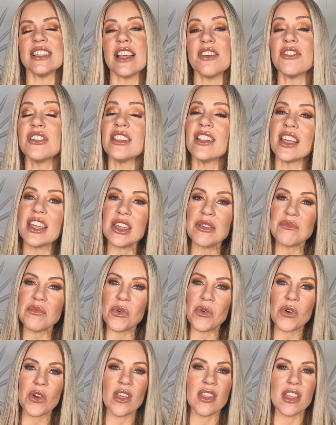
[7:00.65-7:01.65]
I definitely like it
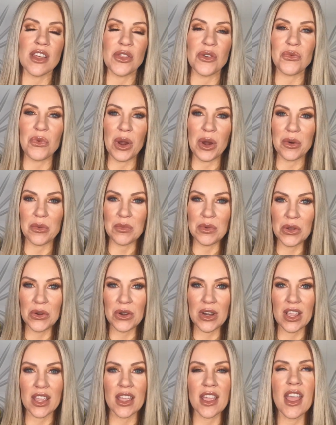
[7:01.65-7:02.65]
more than the Rare
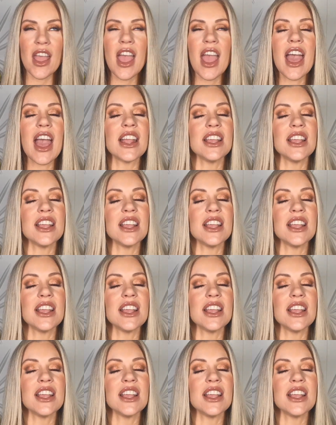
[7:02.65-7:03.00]
Beauty.